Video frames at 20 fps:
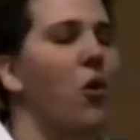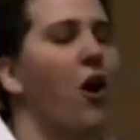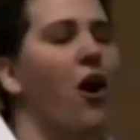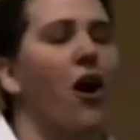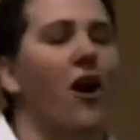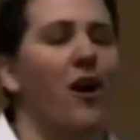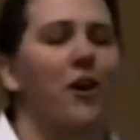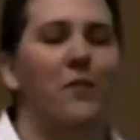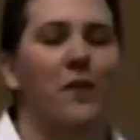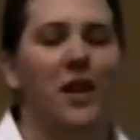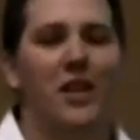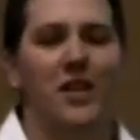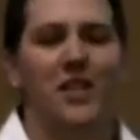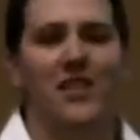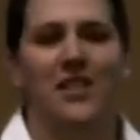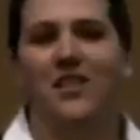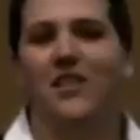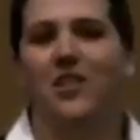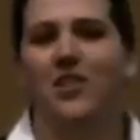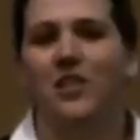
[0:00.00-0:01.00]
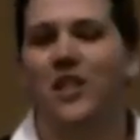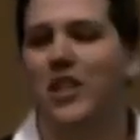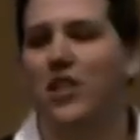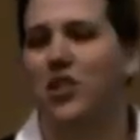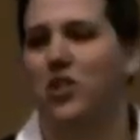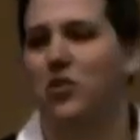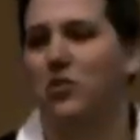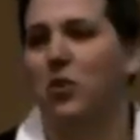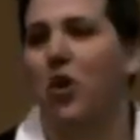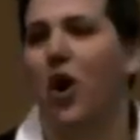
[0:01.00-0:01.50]
so hard because as
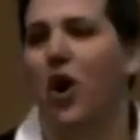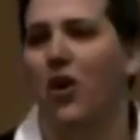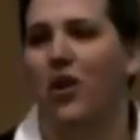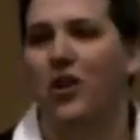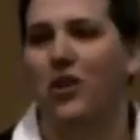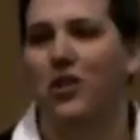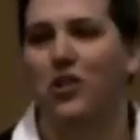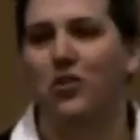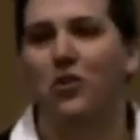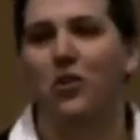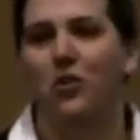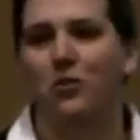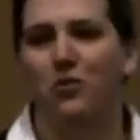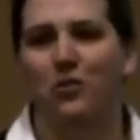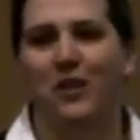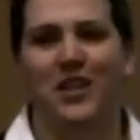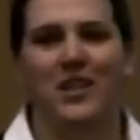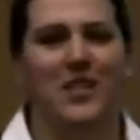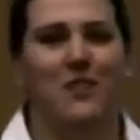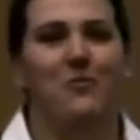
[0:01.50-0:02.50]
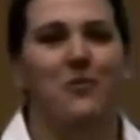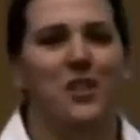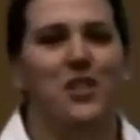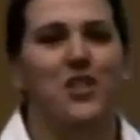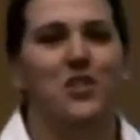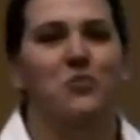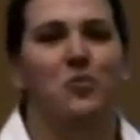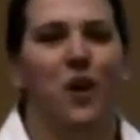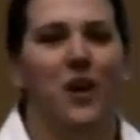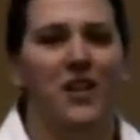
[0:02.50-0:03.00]
teachers we're all control freaks and we
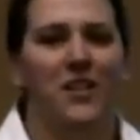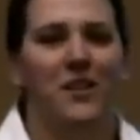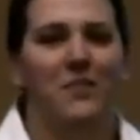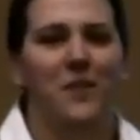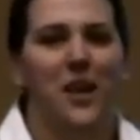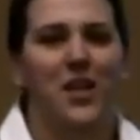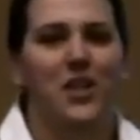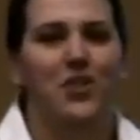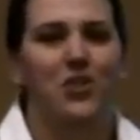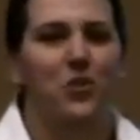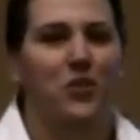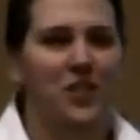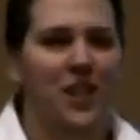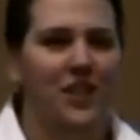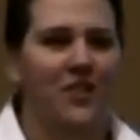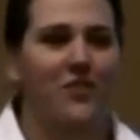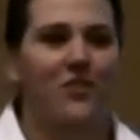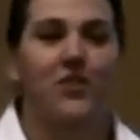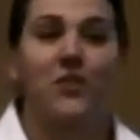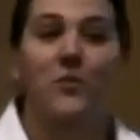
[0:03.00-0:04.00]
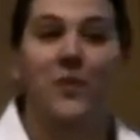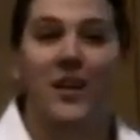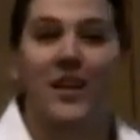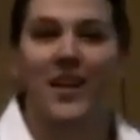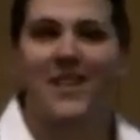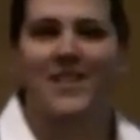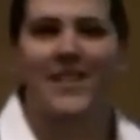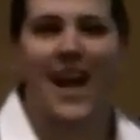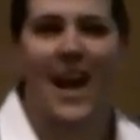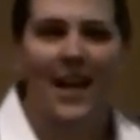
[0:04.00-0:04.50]
just want to make sure that they're
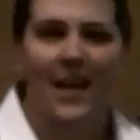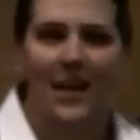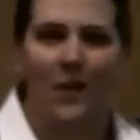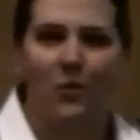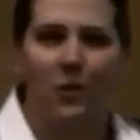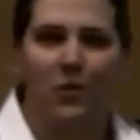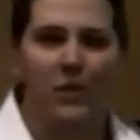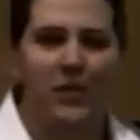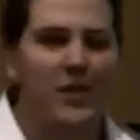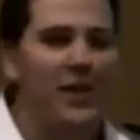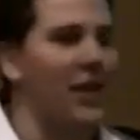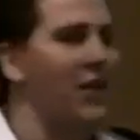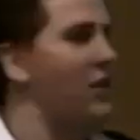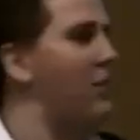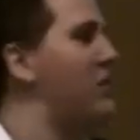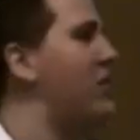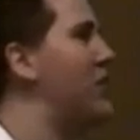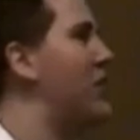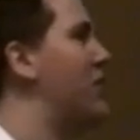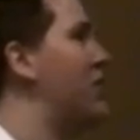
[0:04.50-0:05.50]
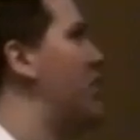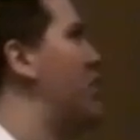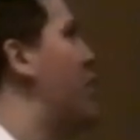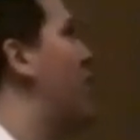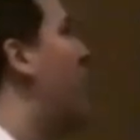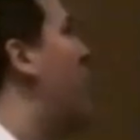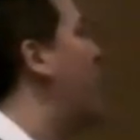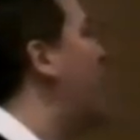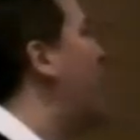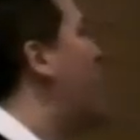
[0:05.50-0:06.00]
doing exactly what we tell them to do.